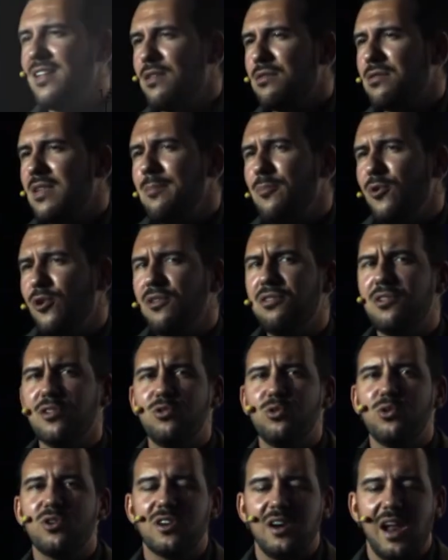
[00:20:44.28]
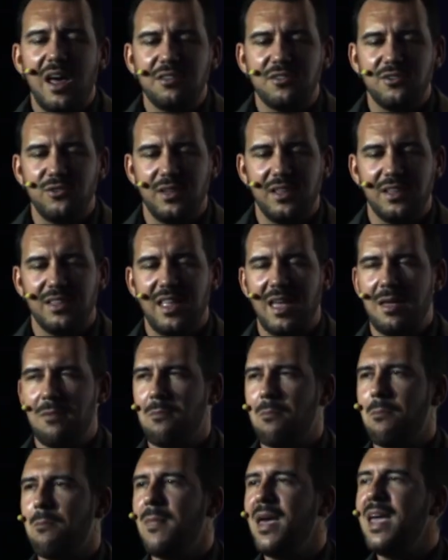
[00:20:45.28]
it's able also to clustering
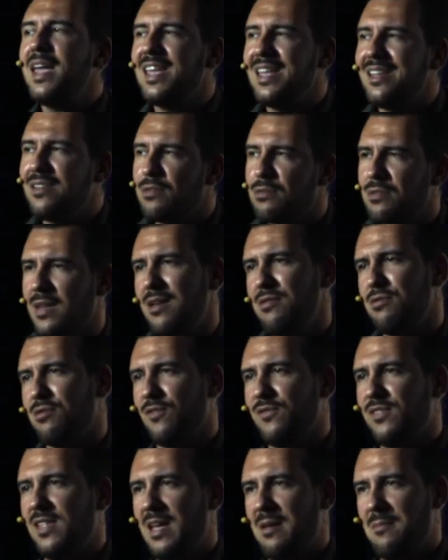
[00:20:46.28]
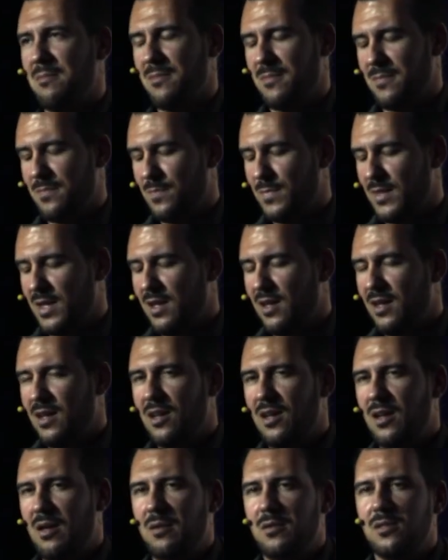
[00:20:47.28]
them, making sense of them,
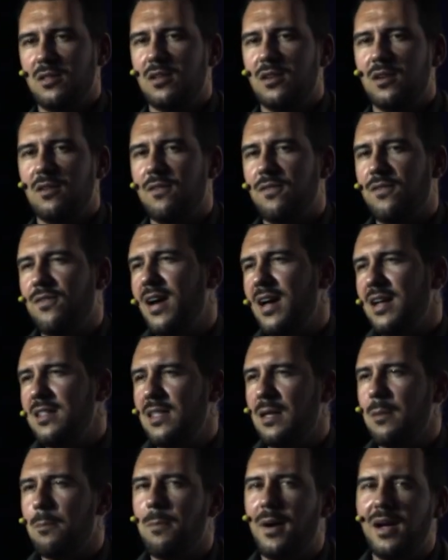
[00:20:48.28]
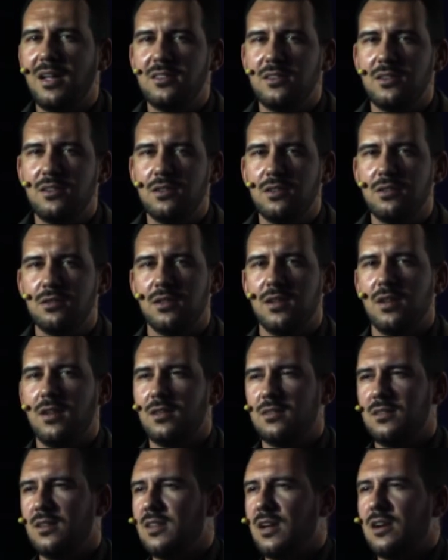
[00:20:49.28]
finding patterns
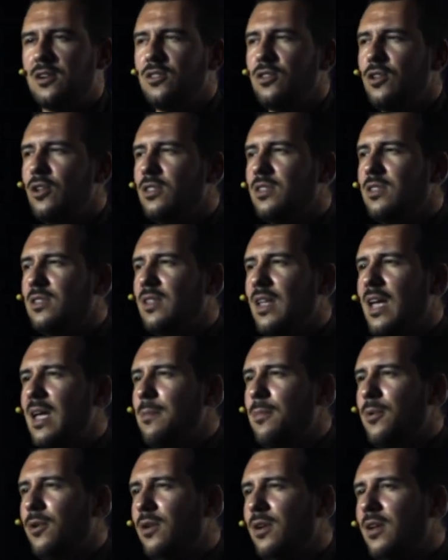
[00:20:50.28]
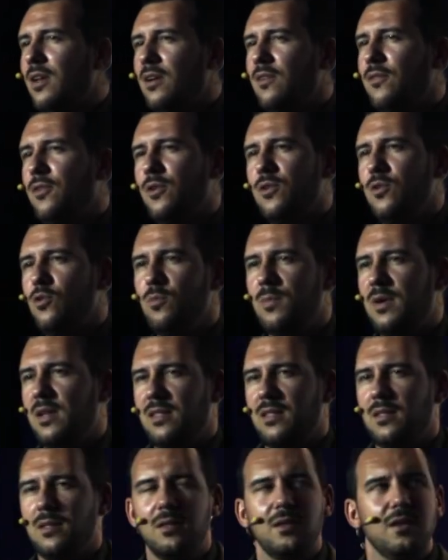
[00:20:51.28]
that are not able for
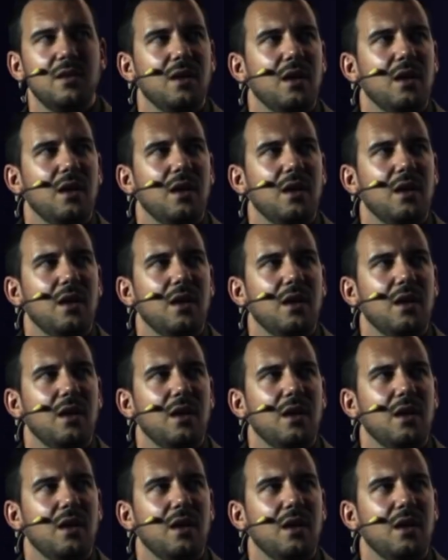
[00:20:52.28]
human.